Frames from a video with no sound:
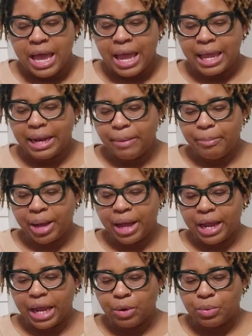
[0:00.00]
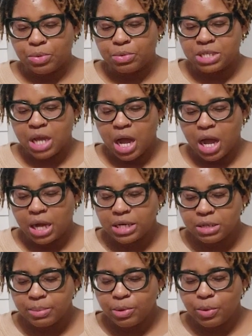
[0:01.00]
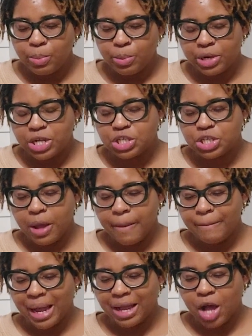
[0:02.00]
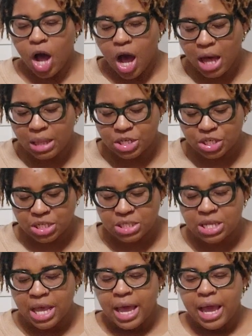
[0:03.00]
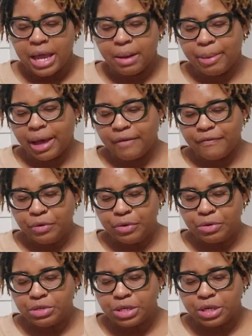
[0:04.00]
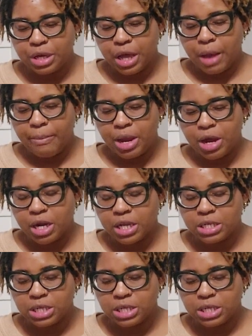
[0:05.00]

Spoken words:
Aided by a rotundable British mycologist and a baffled American